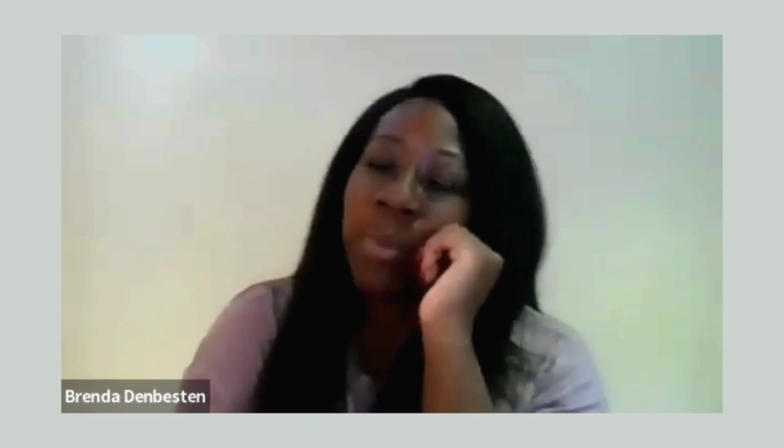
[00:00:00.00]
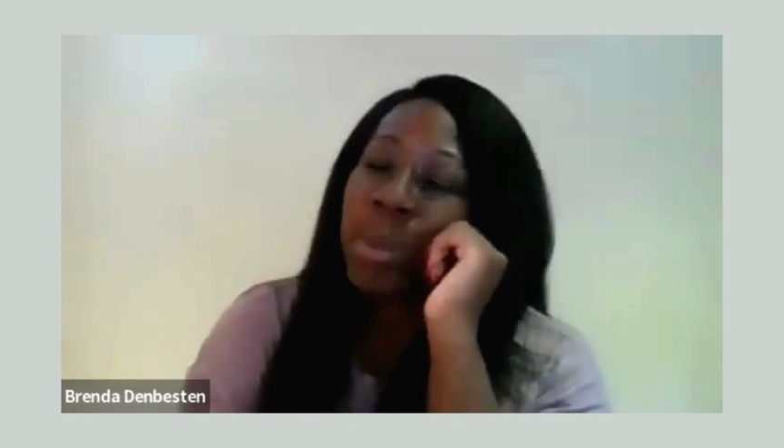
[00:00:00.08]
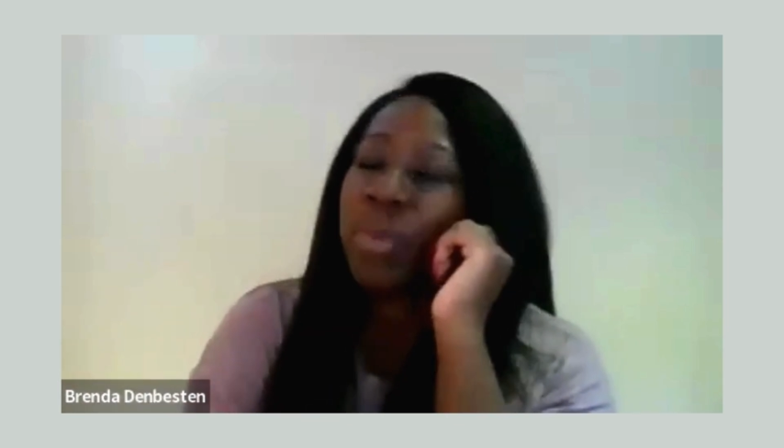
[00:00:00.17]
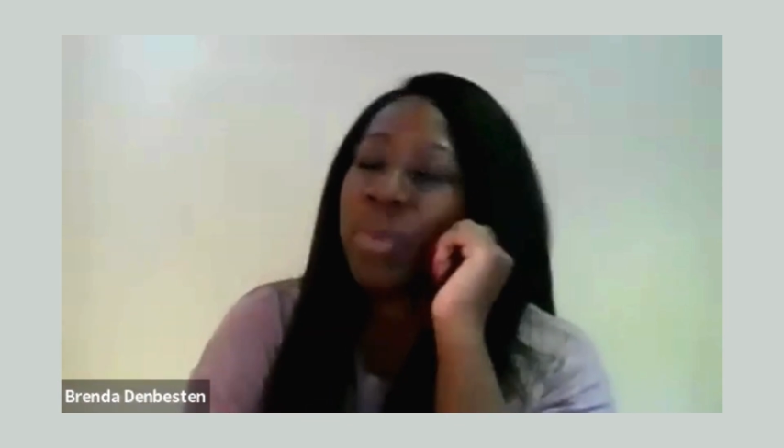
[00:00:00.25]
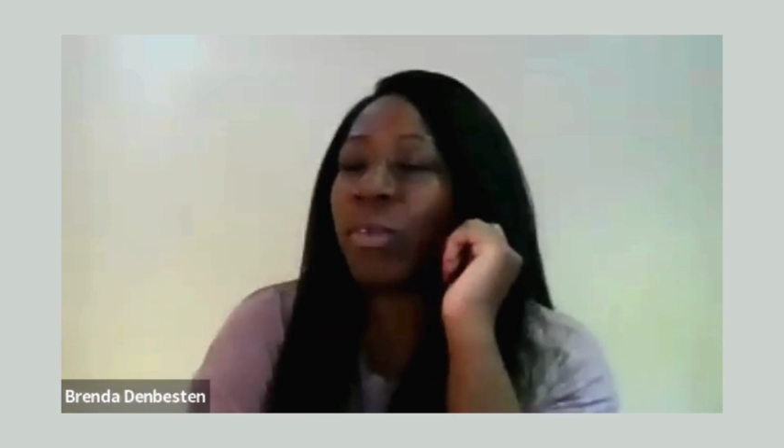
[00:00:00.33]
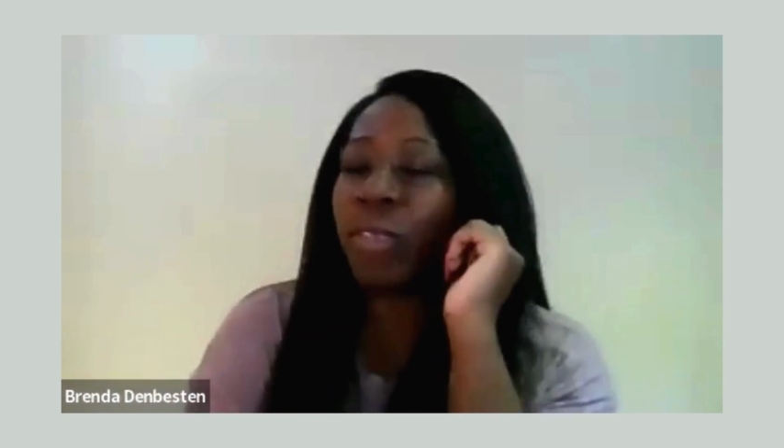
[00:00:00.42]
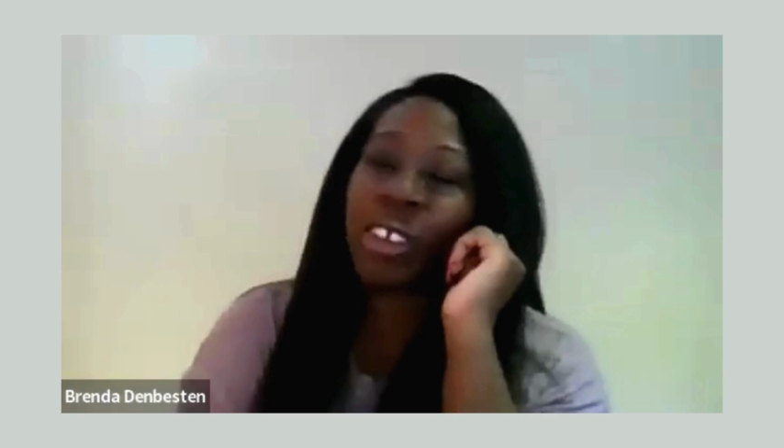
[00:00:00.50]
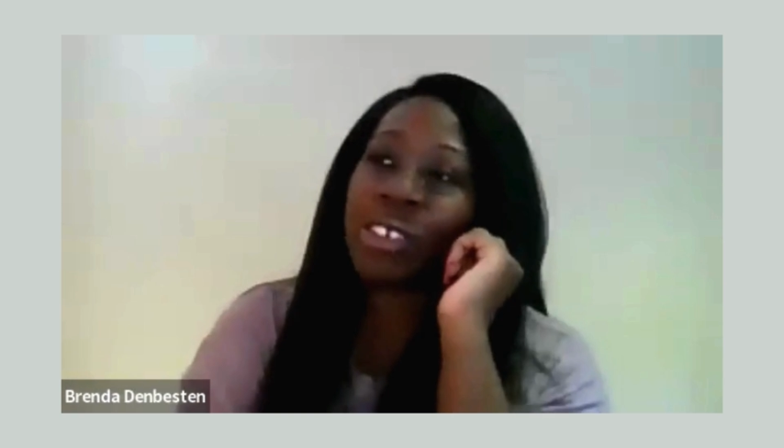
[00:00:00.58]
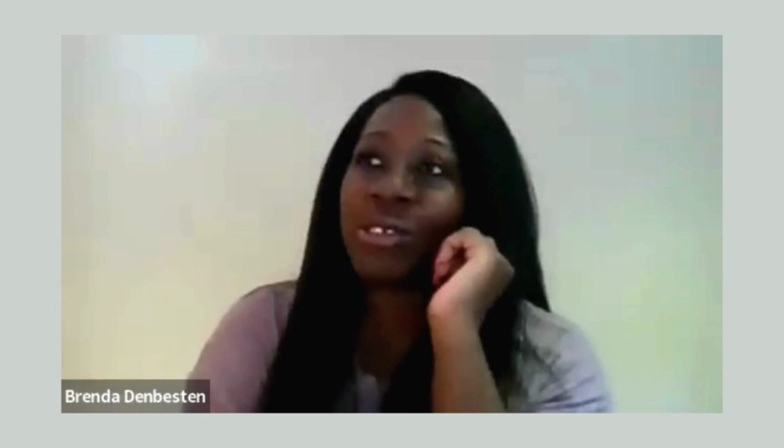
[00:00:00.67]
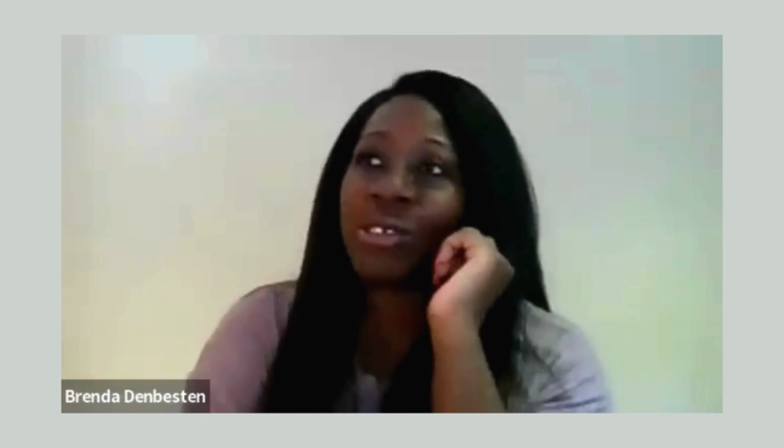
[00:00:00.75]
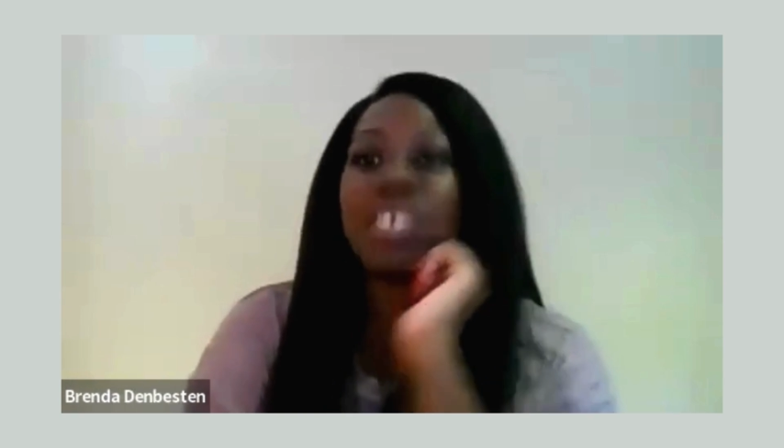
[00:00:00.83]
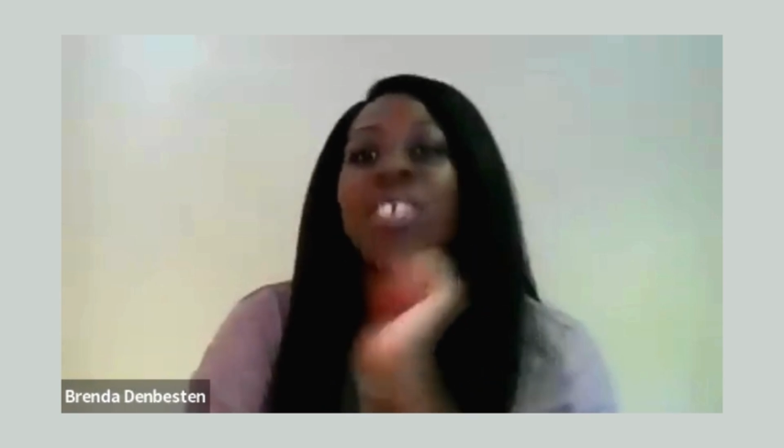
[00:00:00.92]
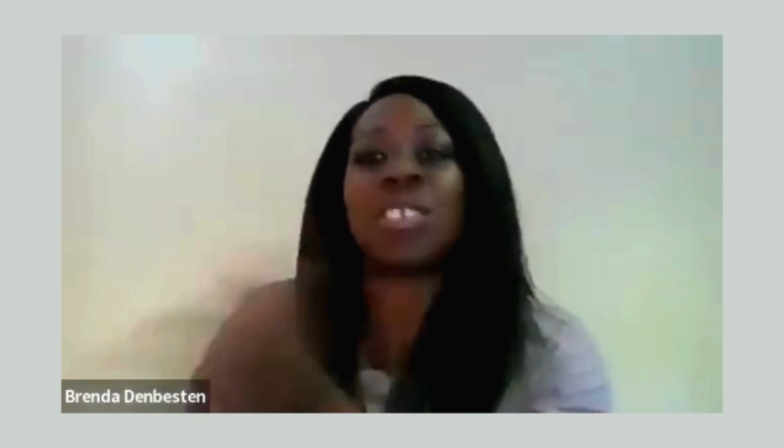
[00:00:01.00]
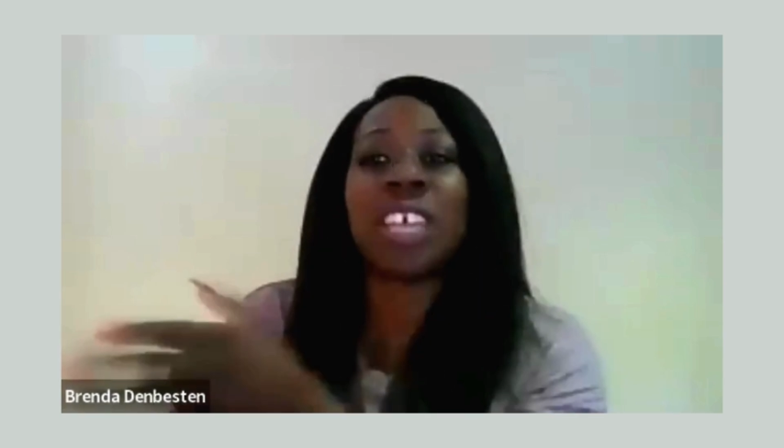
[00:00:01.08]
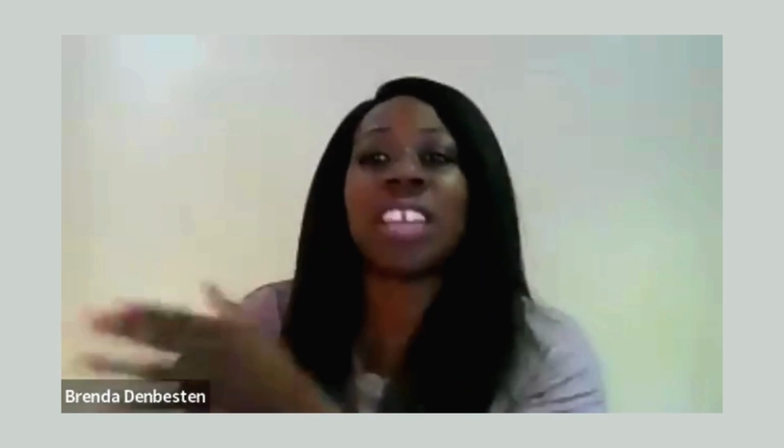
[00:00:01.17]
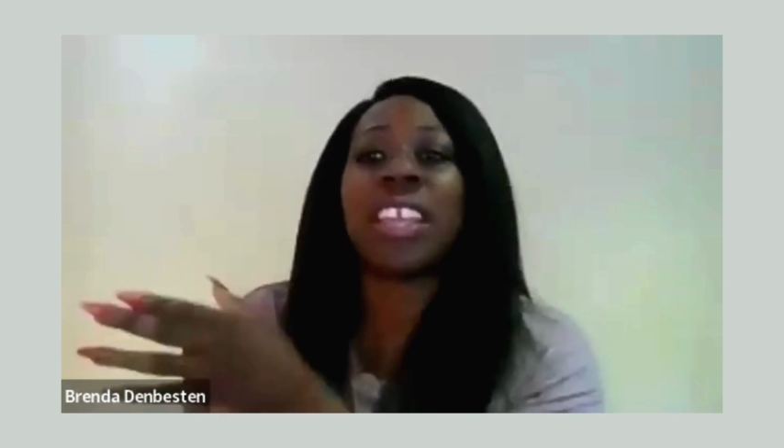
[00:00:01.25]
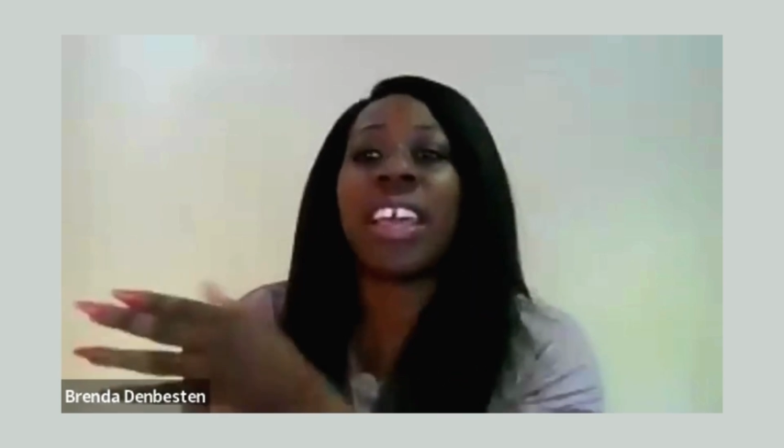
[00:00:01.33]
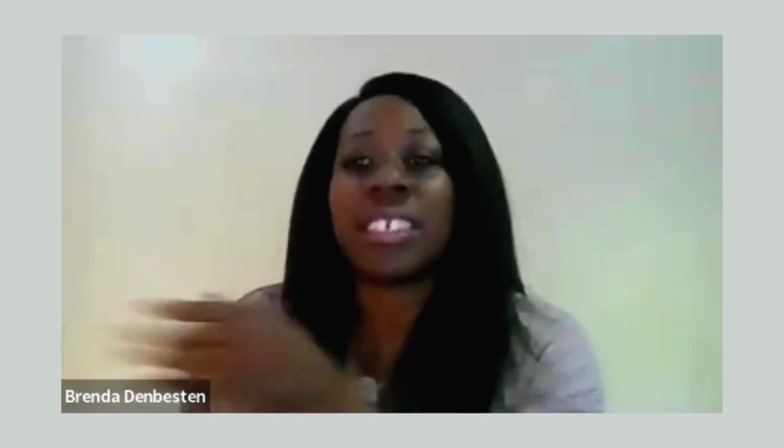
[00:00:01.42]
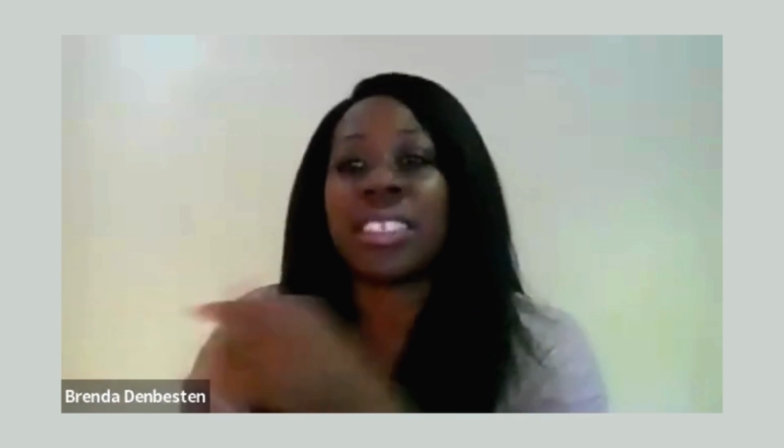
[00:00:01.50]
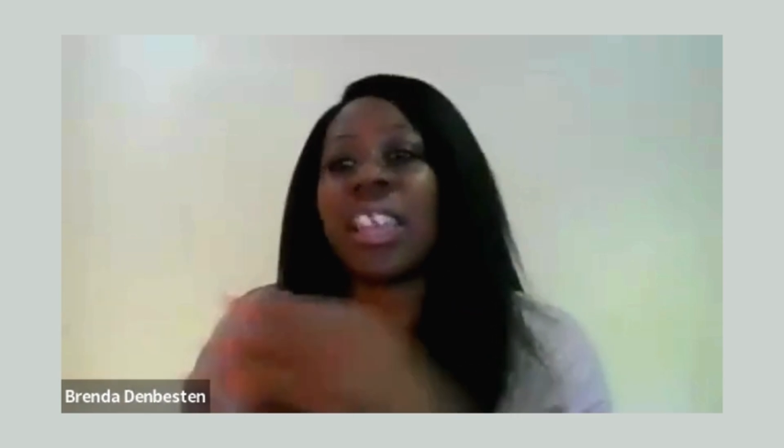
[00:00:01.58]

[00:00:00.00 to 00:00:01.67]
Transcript: people who've got issues need to take that.